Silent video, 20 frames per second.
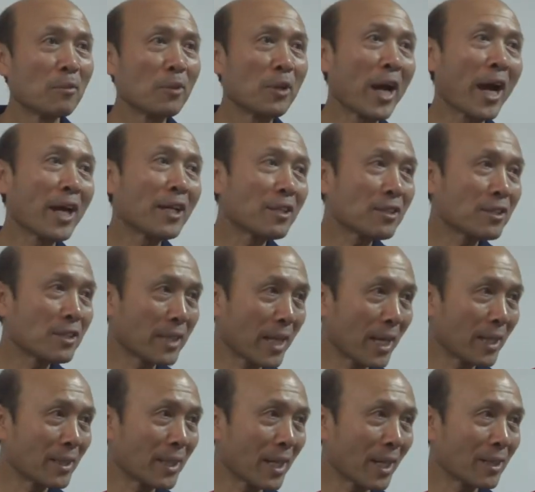We
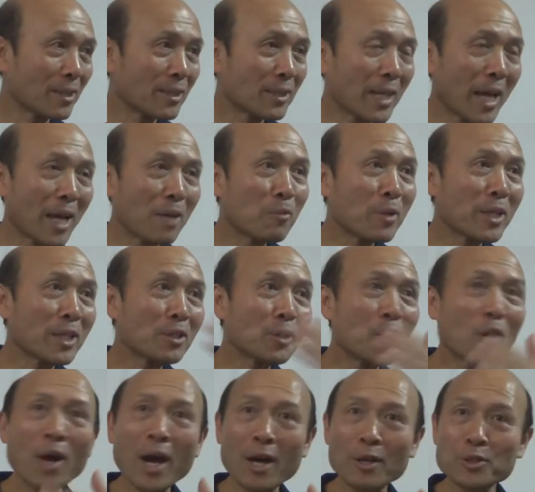understand that. And we
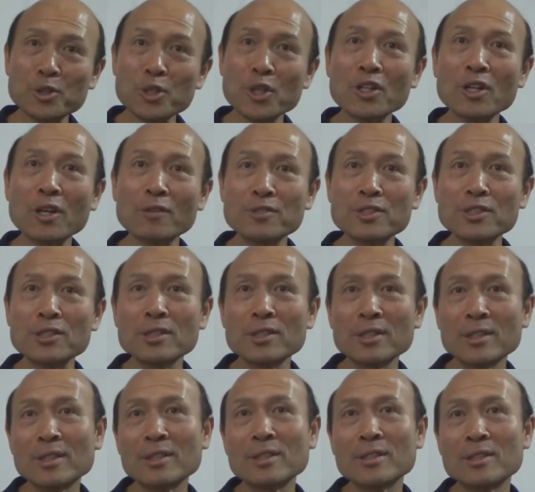know how to turn off
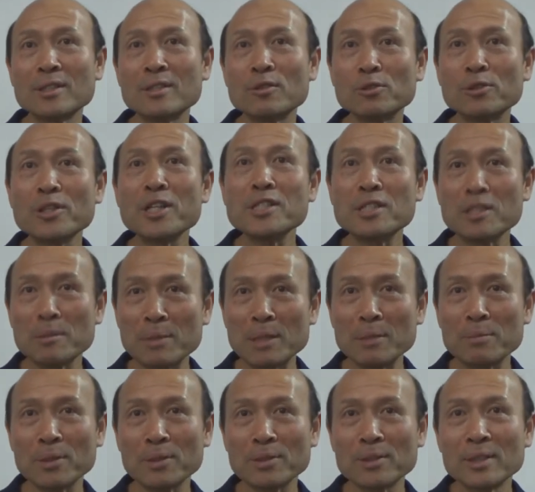crazy
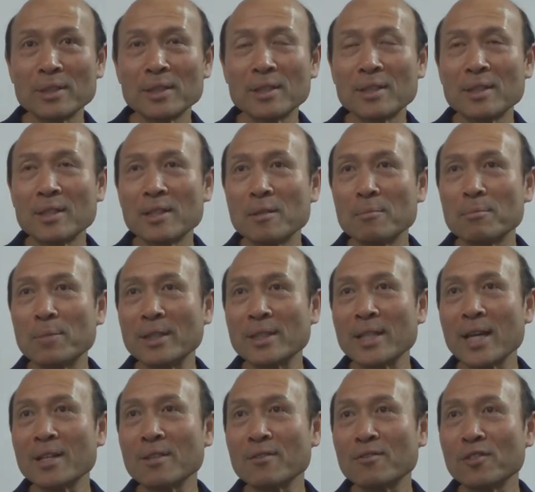people. But
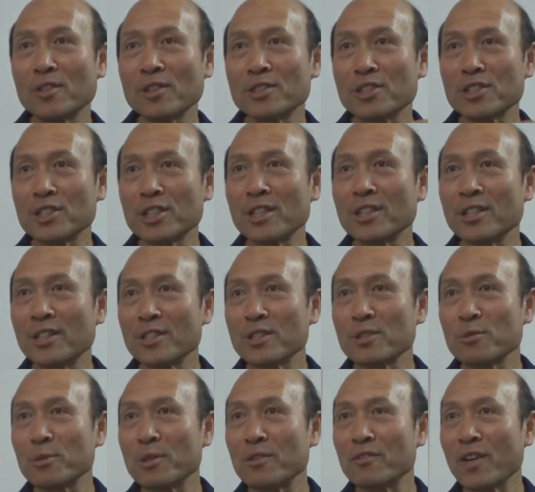then for
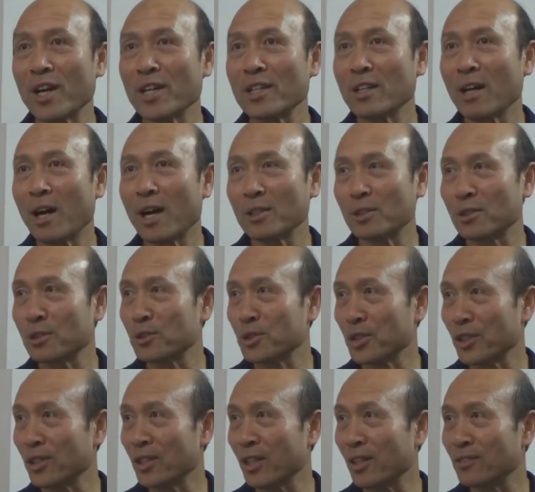sinners, we find it hard to
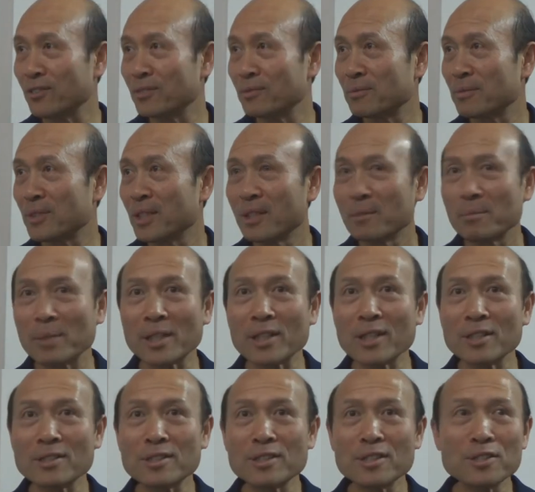turn off.
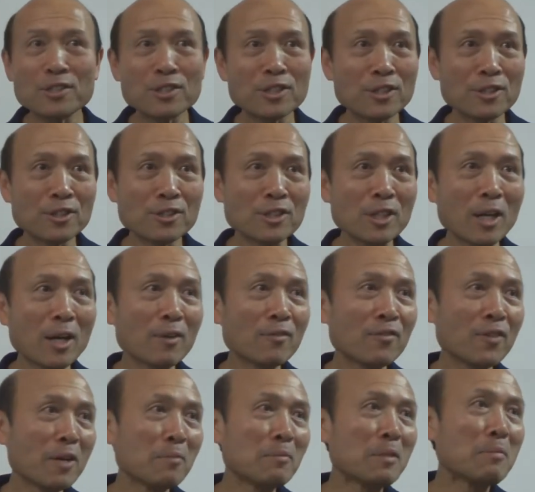Because these sinners are
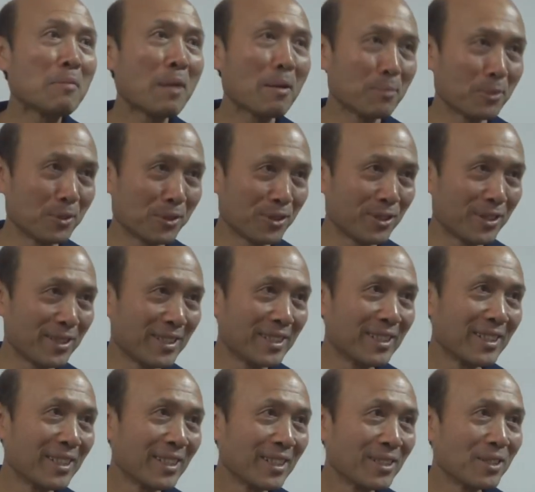family members.
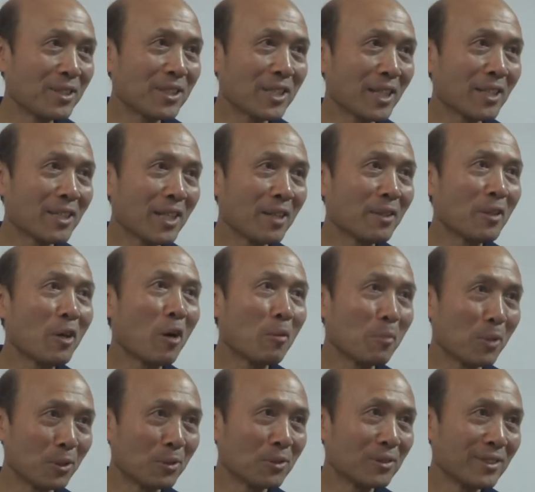You say they're
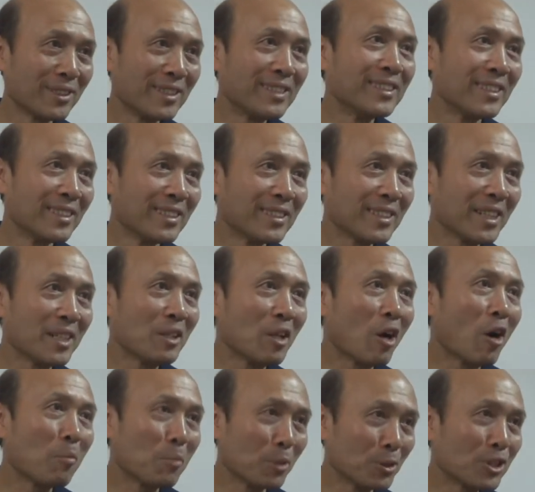normal. They're
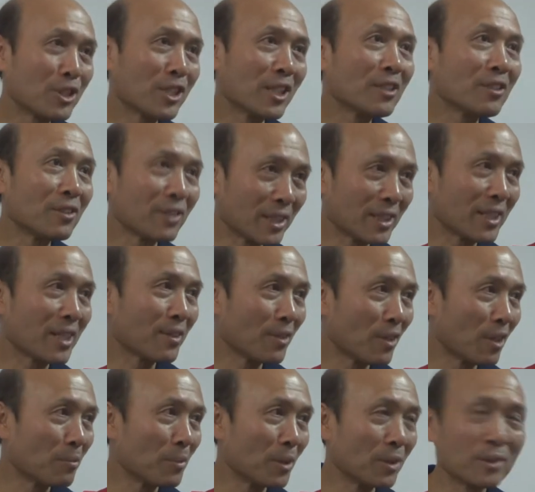normal. Generally, they're
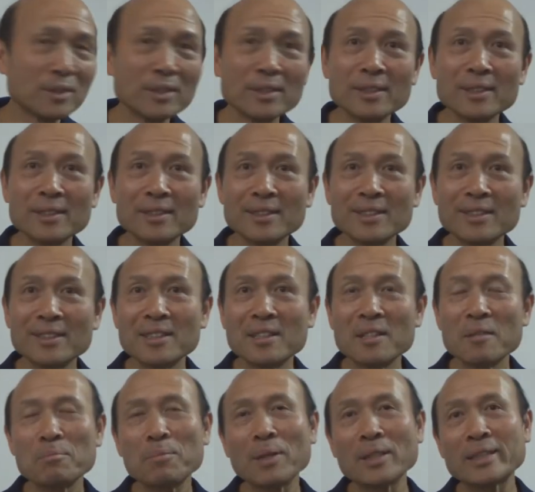normal.
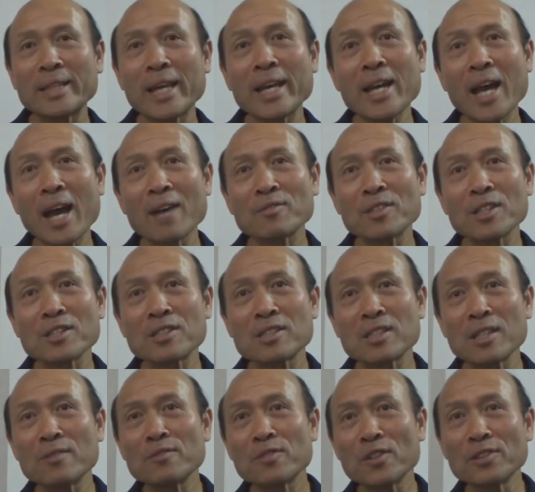But they have the
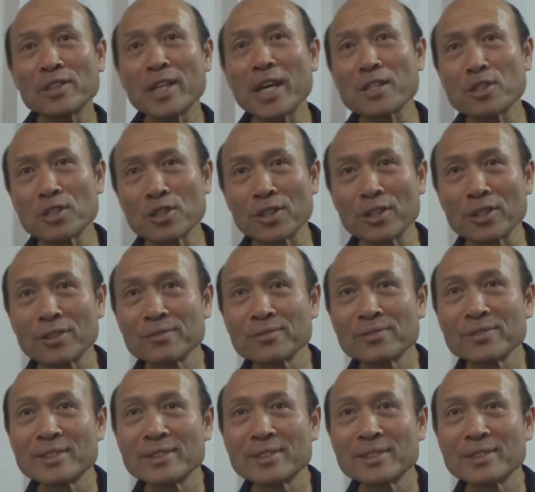sinful nature.